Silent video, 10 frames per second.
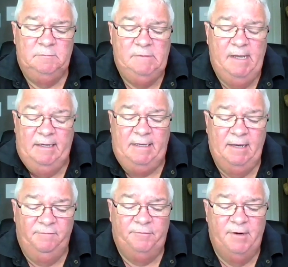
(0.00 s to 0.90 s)
and again,
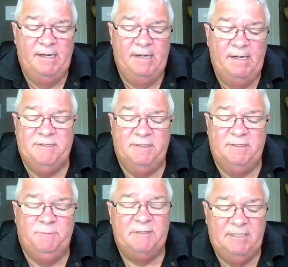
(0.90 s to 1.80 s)
for any
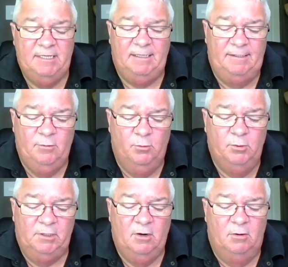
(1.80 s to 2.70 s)
business, but particularly
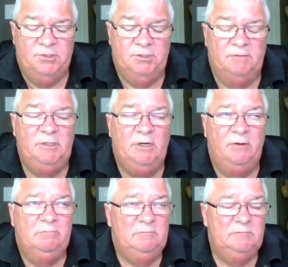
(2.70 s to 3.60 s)
horticulture, you know,